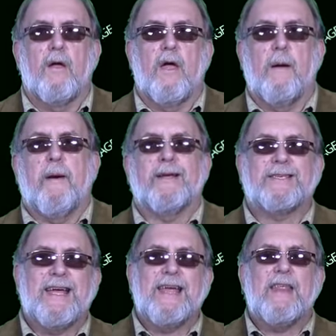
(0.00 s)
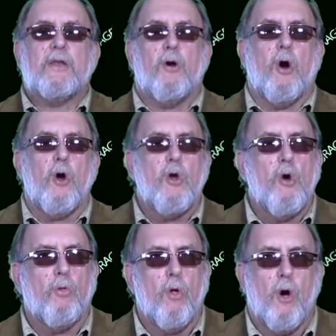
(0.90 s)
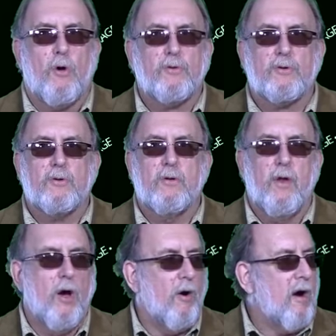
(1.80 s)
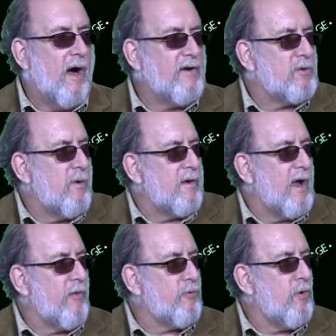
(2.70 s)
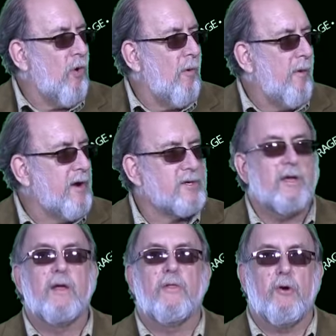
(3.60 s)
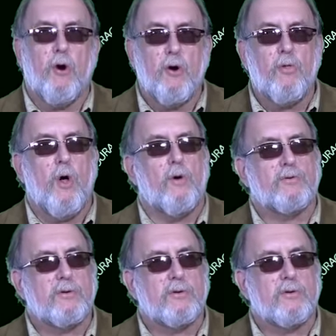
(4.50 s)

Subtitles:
Am I saying that there are no laws? No, I just went down through a whole bunch. There are laws.